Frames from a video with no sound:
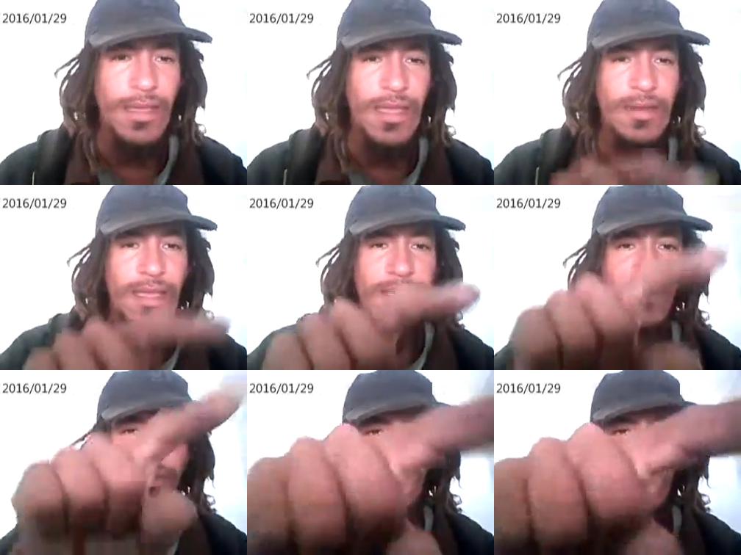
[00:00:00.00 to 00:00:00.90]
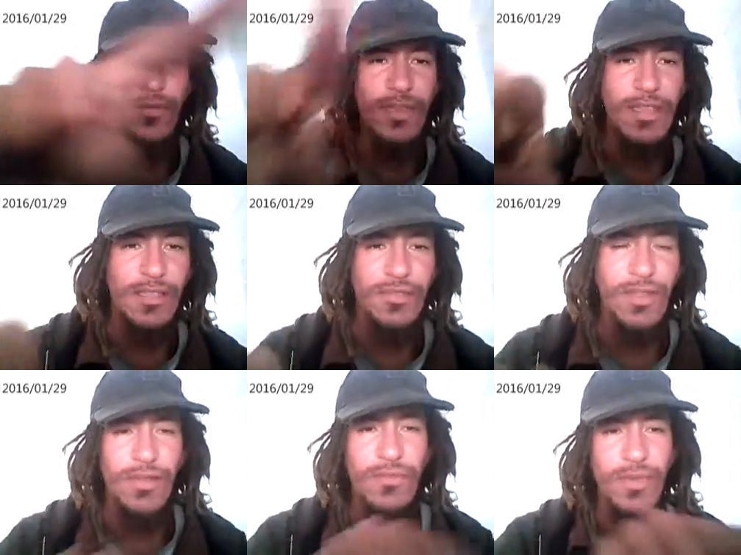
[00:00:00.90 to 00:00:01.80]
Again, NATO never eat
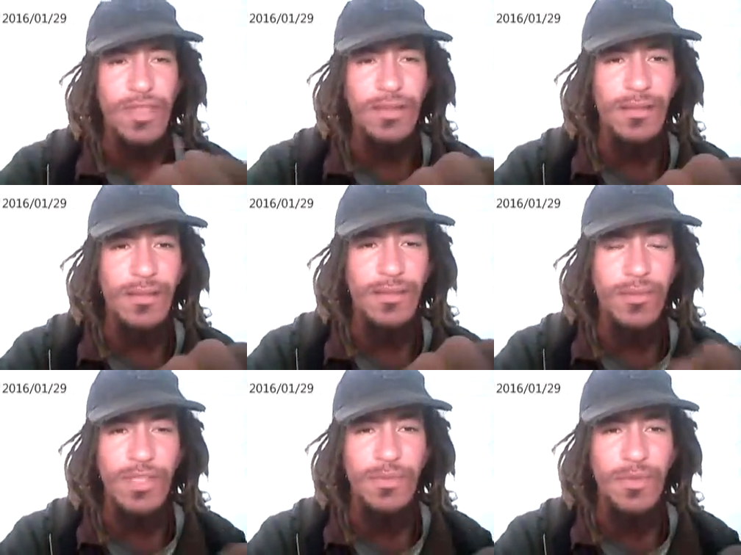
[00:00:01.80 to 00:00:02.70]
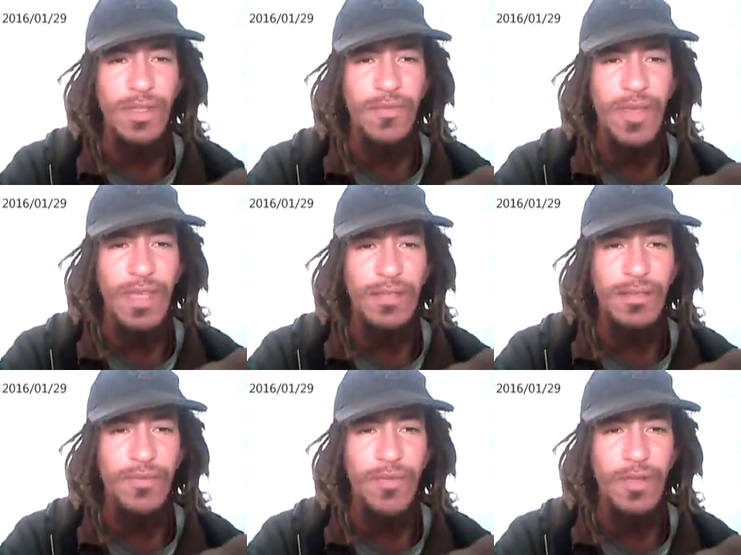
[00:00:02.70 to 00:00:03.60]
shredded wheat, whispering
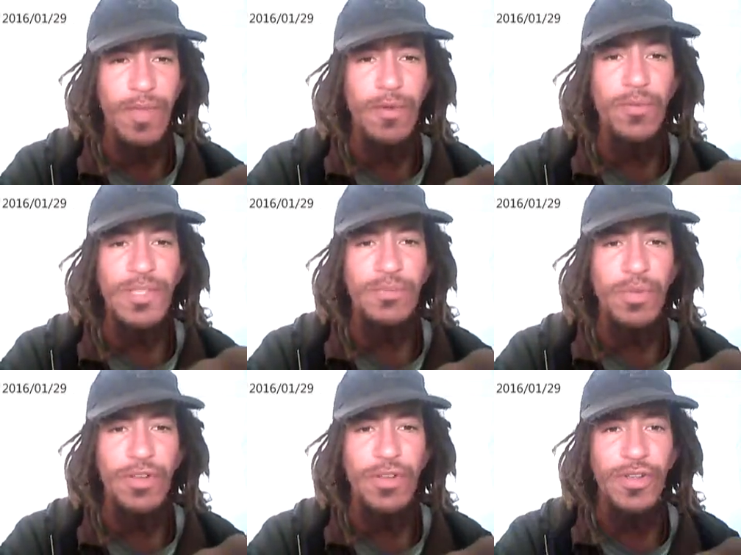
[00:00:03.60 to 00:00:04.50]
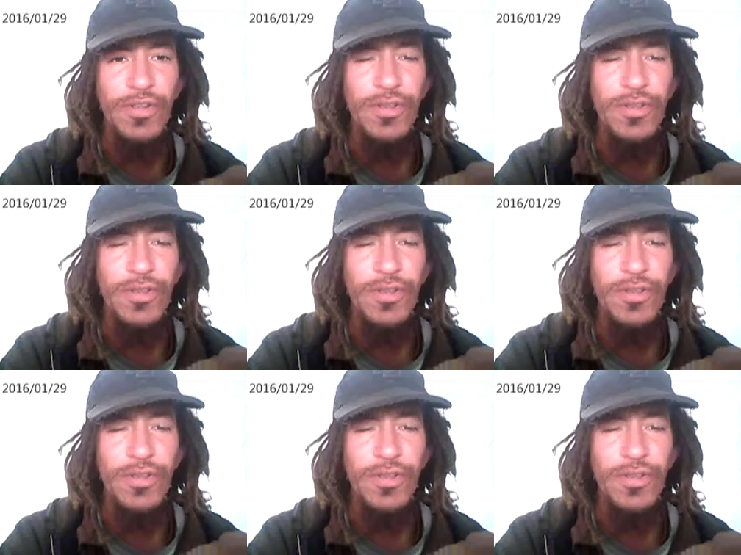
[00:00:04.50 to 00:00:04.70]
faggot the Fairmount Whisper.